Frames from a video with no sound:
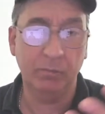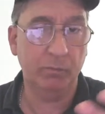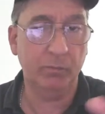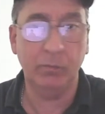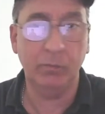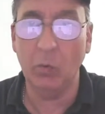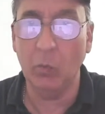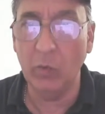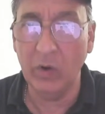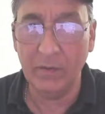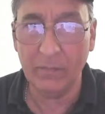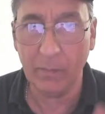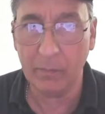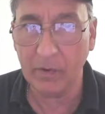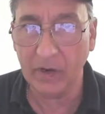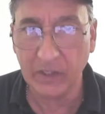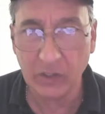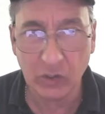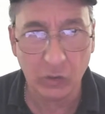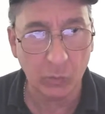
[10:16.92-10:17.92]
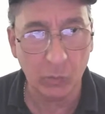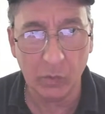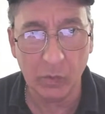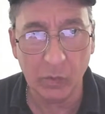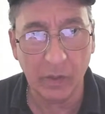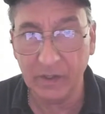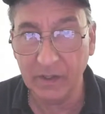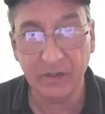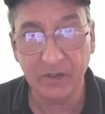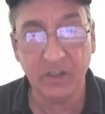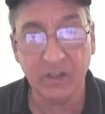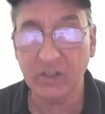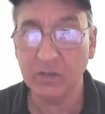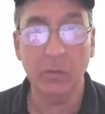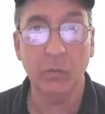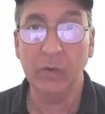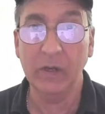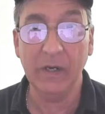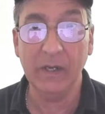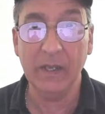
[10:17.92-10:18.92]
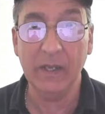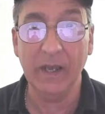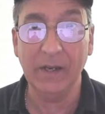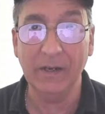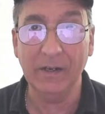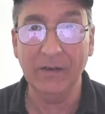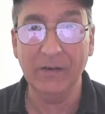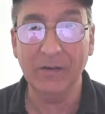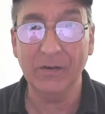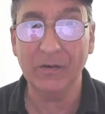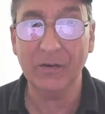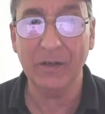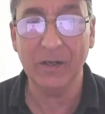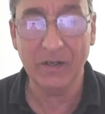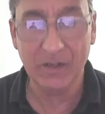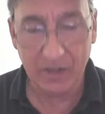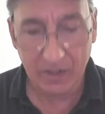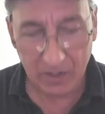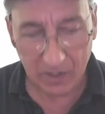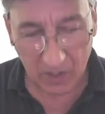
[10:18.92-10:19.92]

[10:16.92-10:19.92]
put whatever prices we want here. It doesn't mean we're going to get it. Okay.